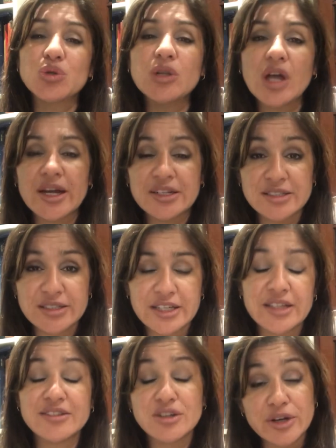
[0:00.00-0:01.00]
like to
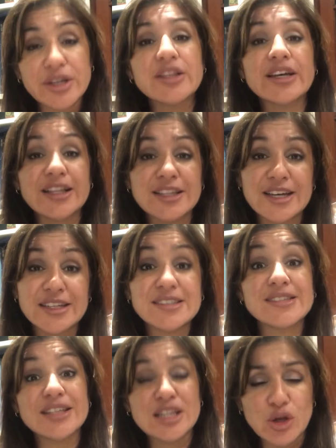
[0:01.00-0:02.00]
see, the LA is
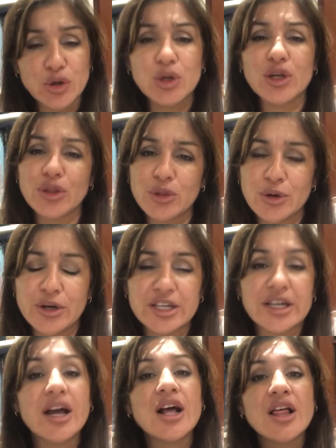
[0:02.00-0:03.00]
the local authority,